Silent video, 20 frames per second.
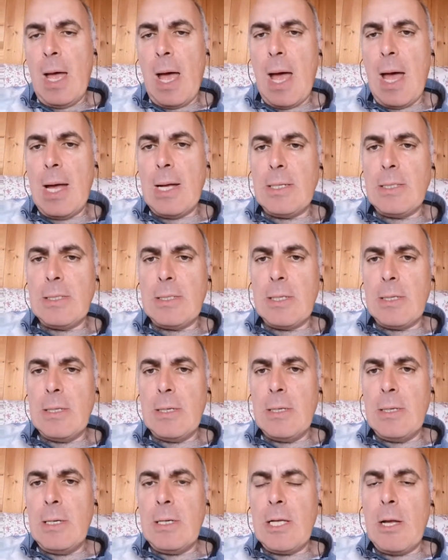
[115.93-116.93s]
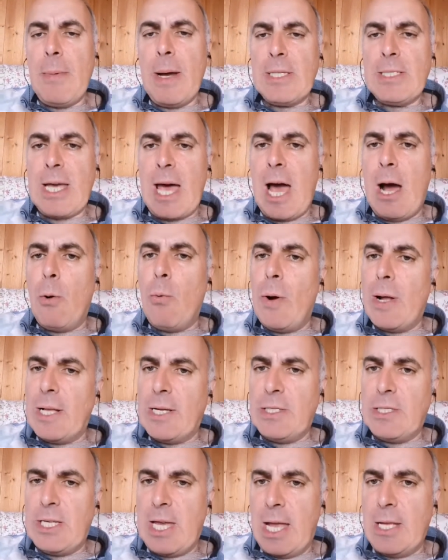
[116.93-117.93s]
And no matter how
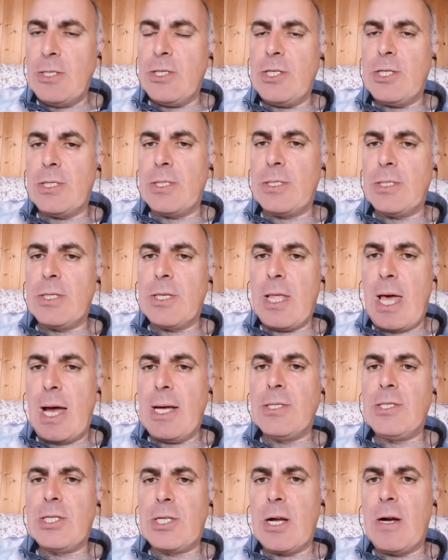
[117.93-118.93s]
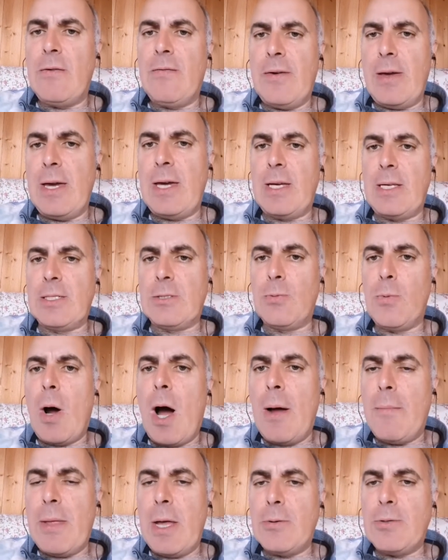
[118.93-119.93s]
well-intentioned that stuff is, what
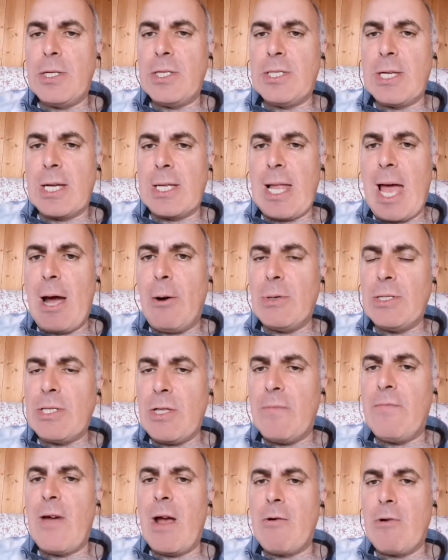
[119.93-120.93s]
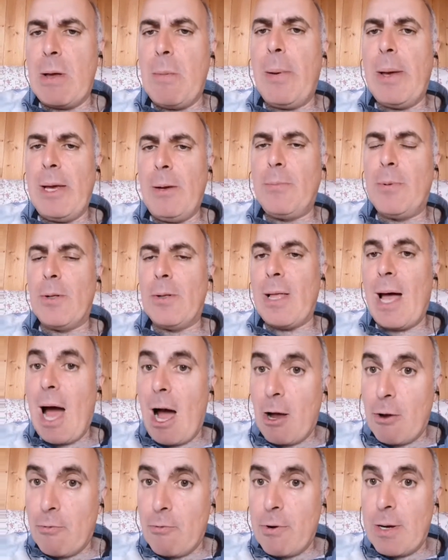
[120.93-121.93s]
I'm noticing now is the very people,
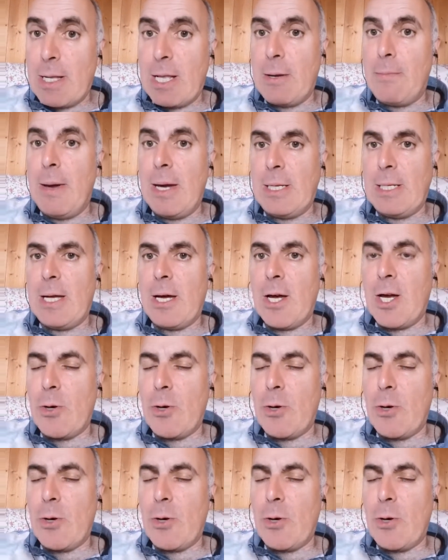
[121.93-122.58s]
I really mean it,